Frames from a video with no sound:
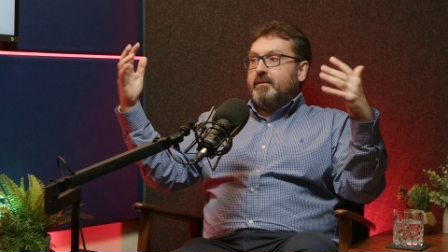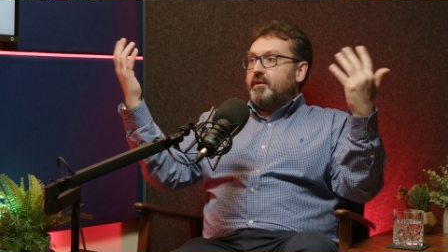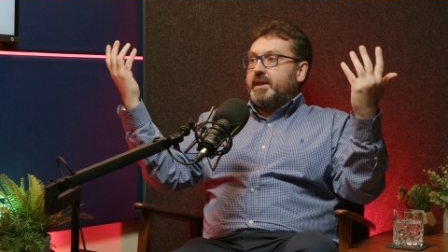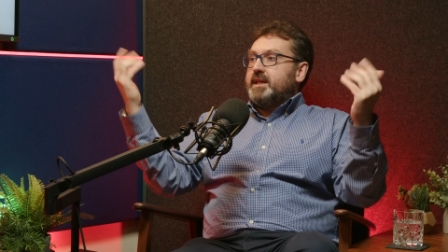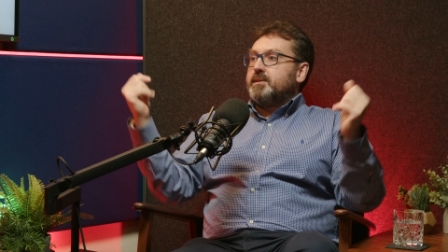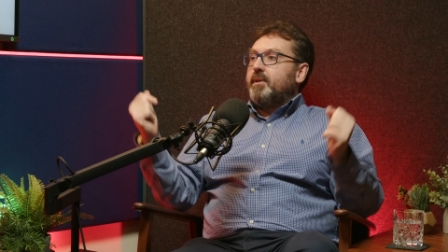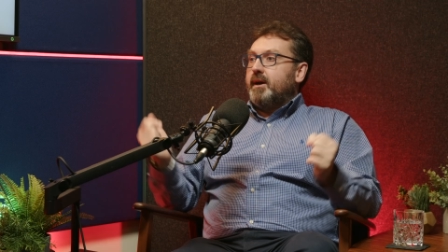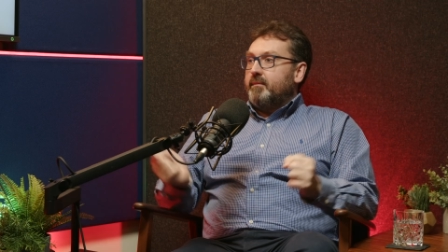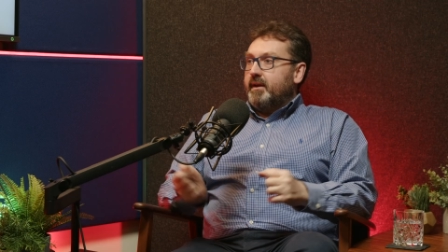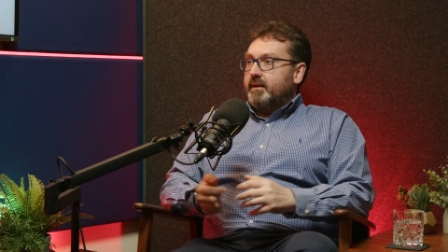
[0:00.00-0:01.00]
the data
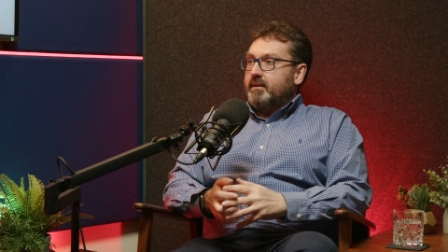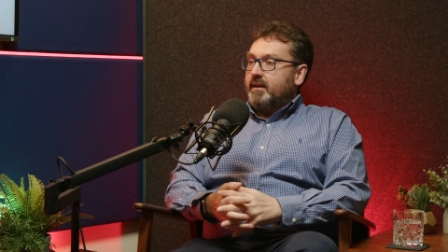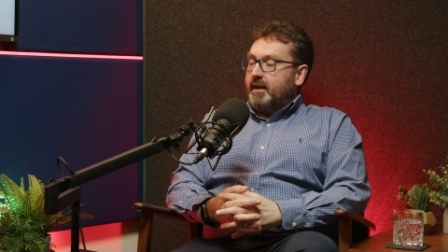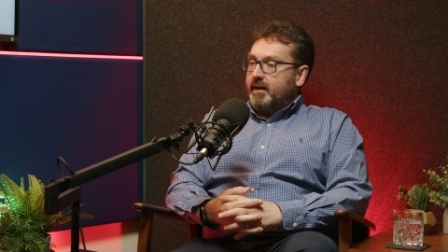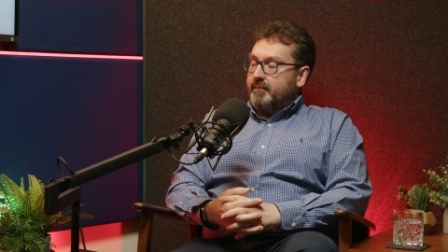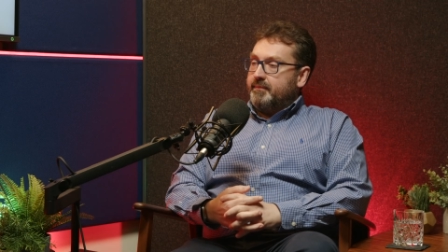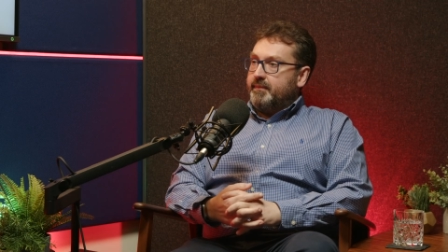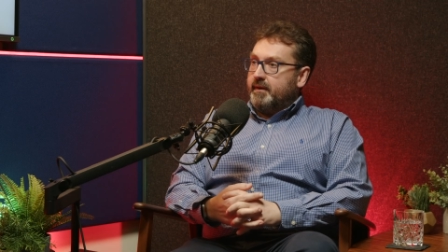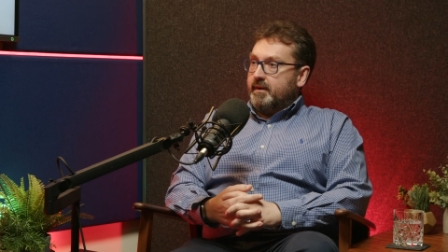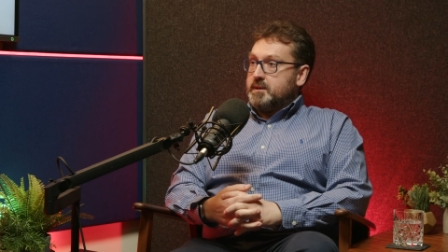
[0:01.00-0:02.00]
pipeline
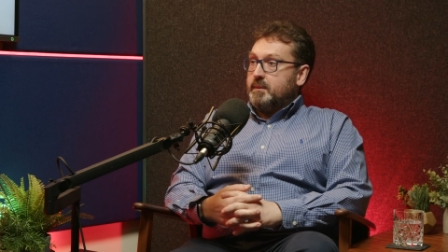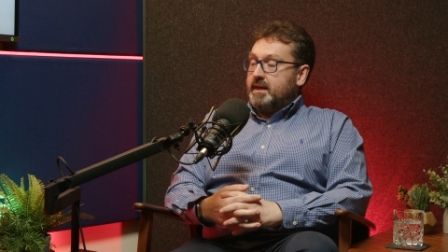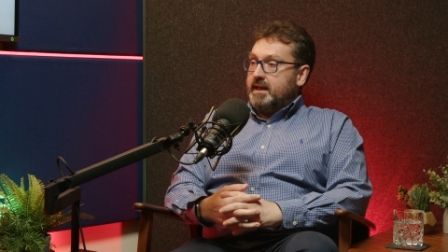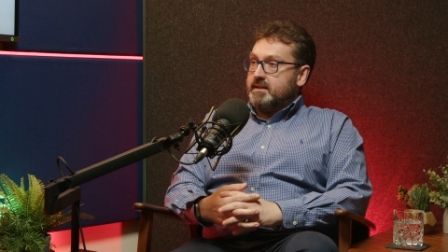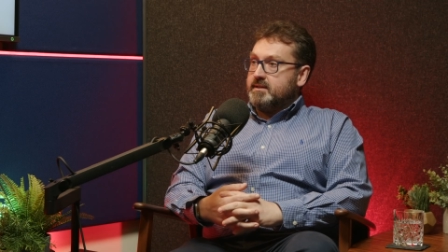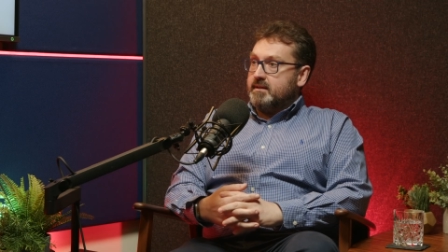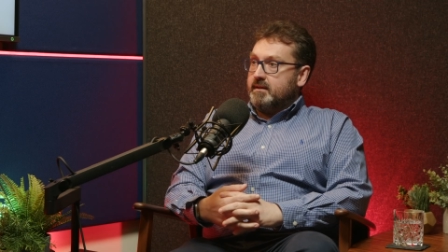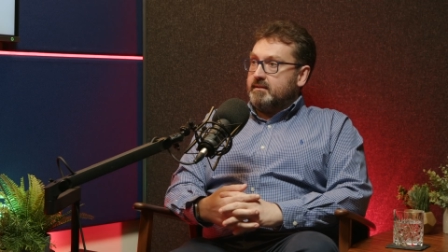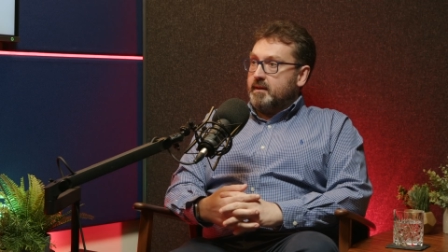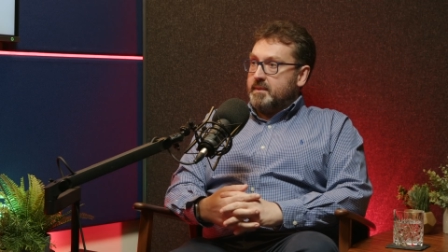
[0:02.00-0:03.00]
that ultimately leads to
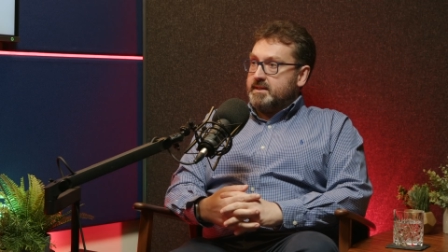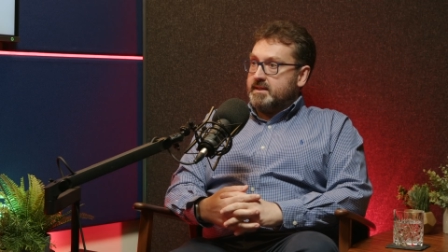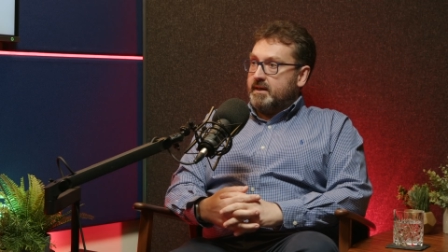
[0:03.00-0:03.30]
the business